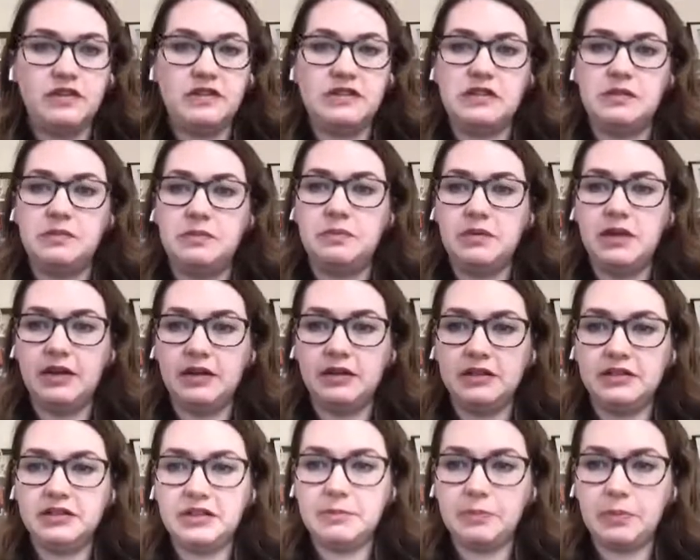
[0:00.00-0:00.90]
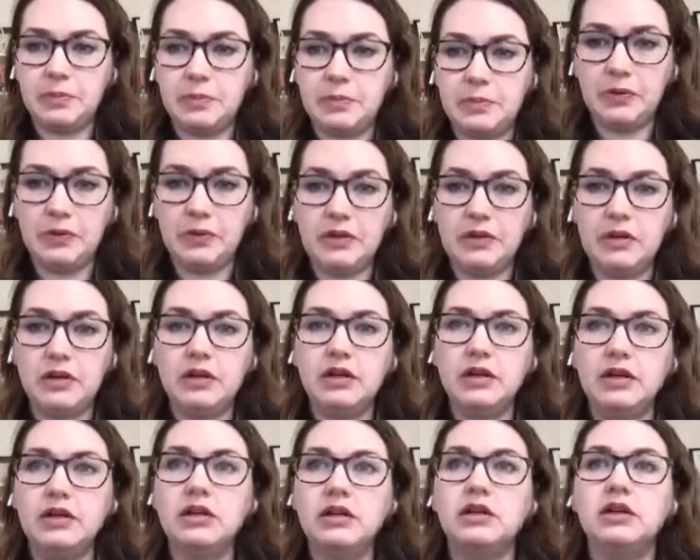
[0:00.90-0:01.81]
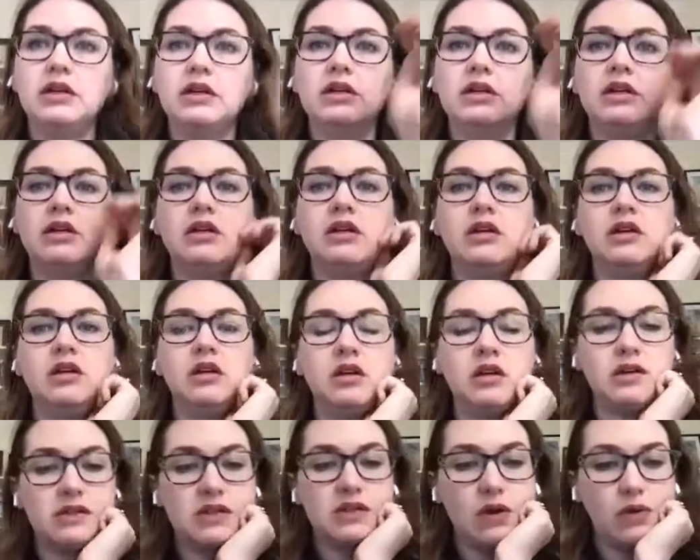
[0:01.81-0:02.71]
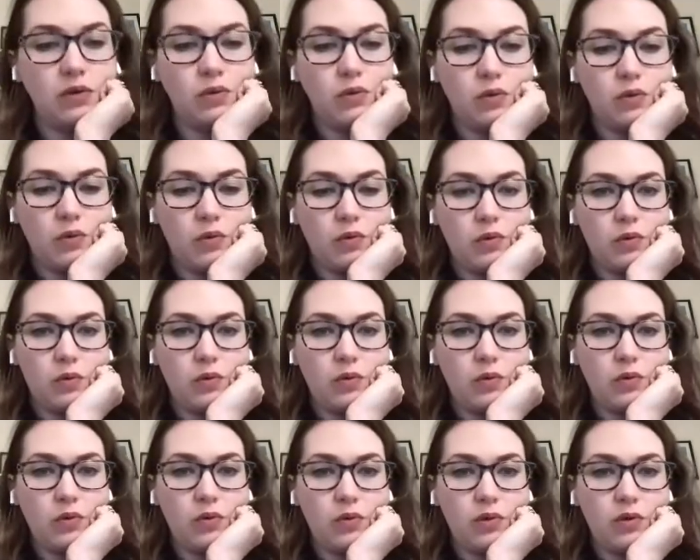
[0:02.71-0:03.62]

our focus to deep purple. So